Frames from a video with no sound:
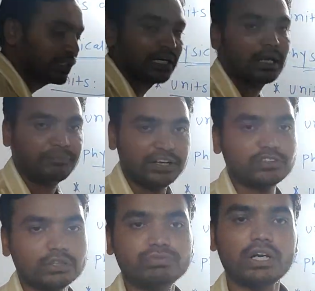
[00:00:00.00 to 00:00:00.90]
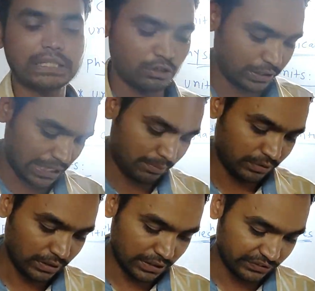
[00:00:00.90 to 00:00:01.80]
is the definition for
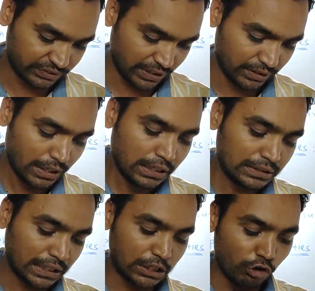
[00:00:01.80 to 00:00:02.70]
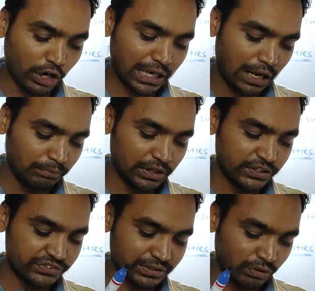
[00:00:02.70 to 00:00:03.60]
kilogram? Listen, the kilogram
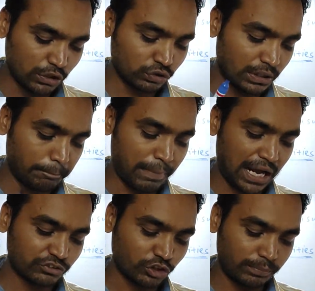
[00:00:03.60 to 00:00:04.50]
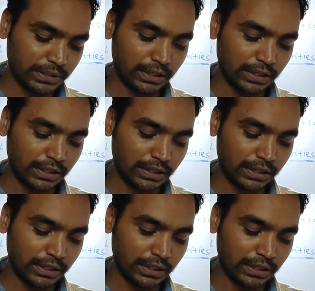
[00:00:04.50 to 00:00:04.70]
is equal to the mass of